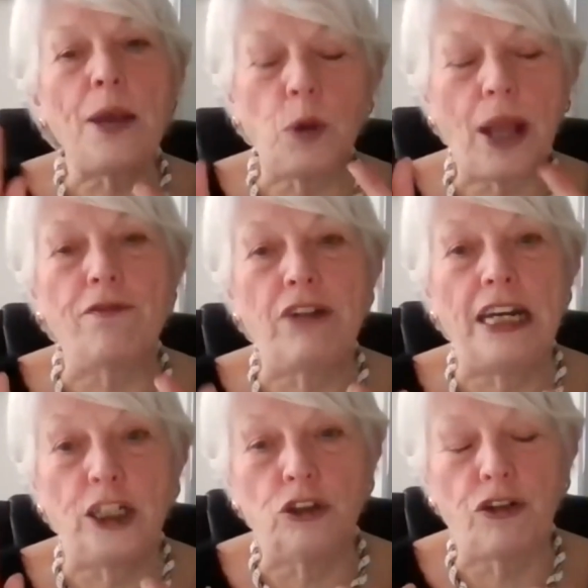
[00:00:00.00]
they will get
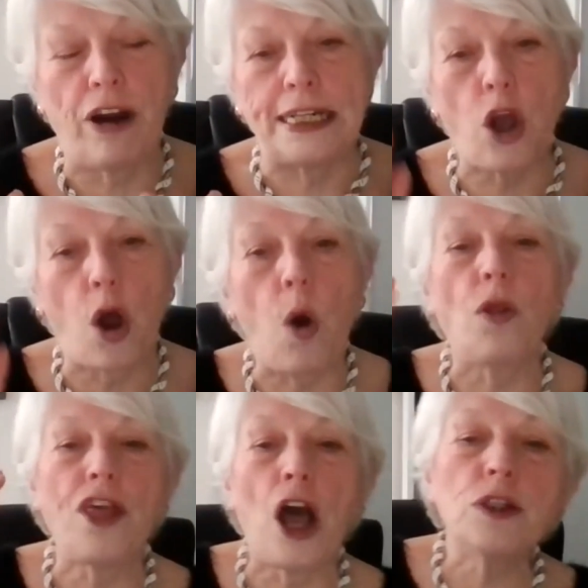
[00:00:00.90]
really good grades,
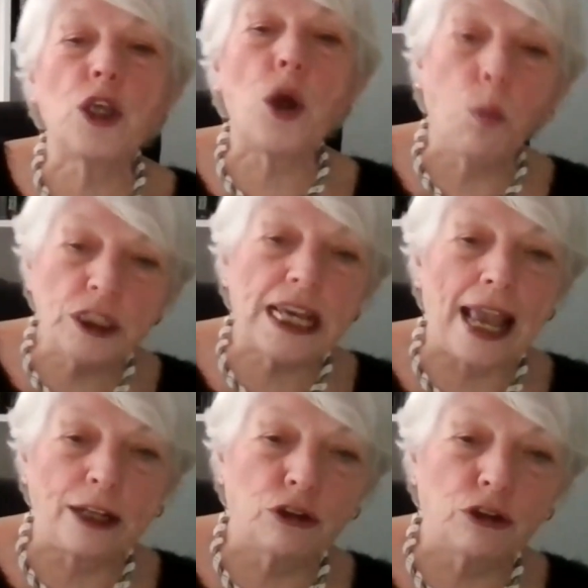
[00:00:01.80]
or those that would
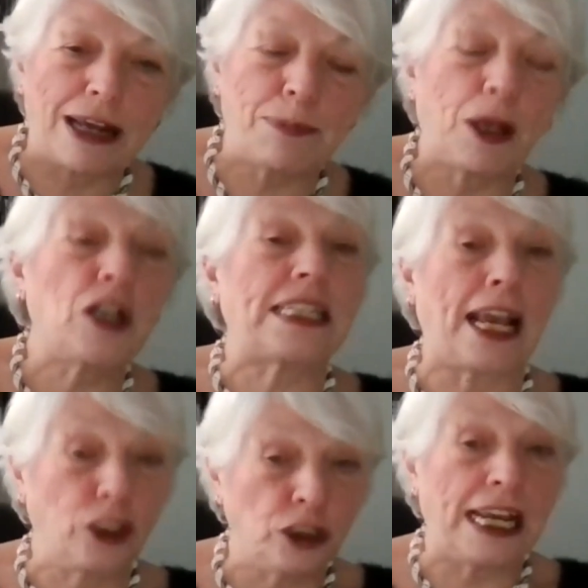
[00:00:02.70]
get good grades because
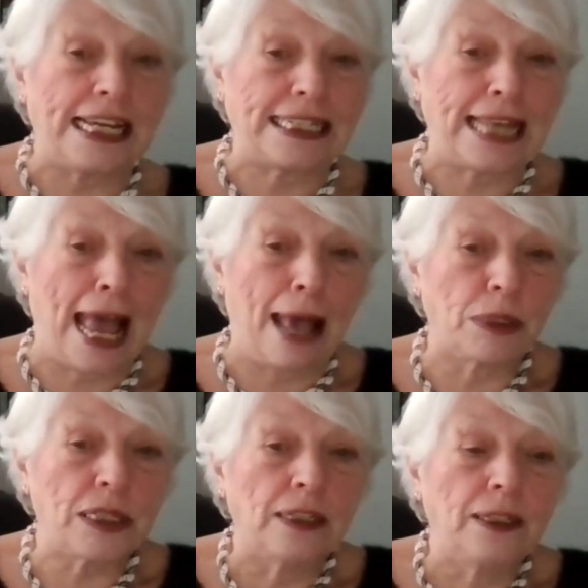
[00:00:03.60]
they're good at
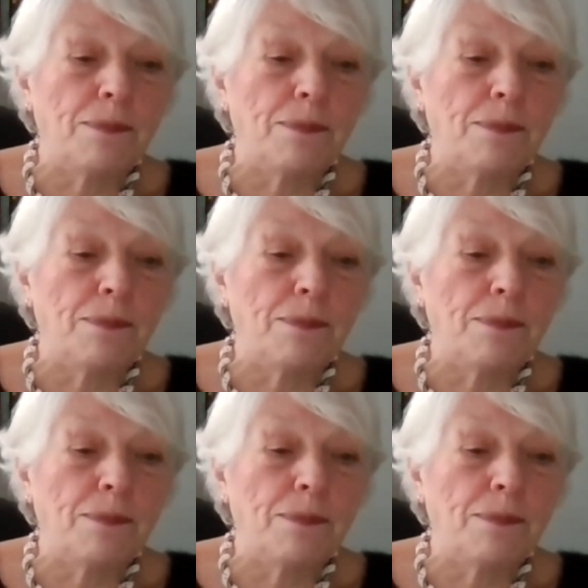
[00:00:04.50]
exams